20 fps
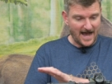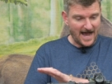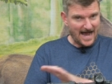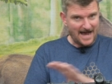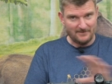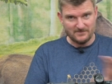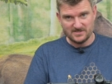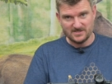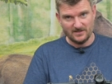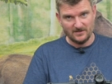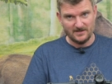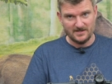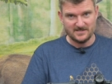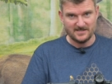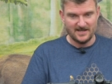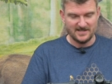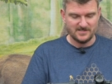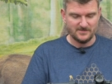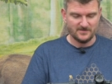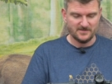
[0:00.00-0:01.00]
Absolutely
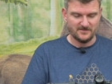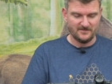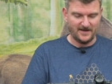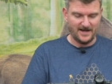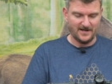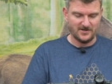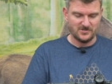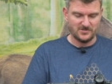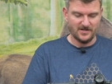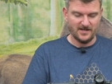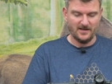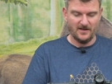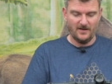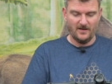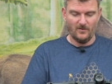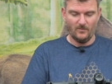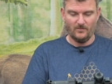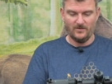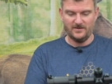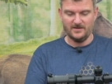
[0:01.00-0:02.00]
set up as factory
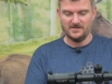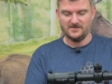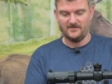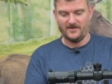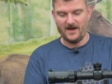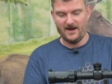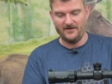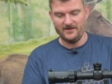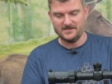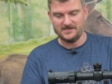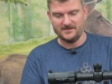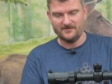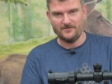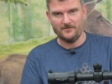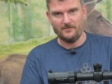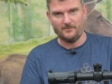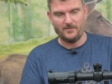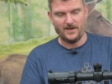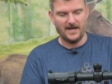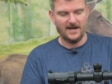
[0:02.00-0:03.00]
with these various
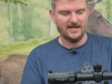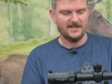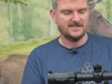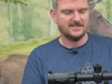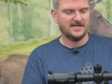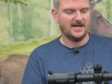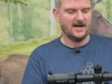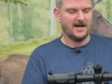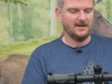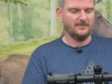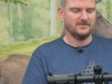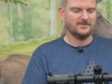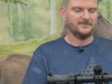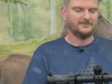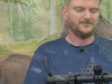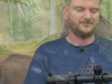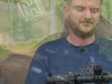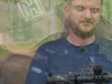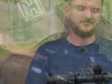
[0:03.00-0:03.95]
different pellet types.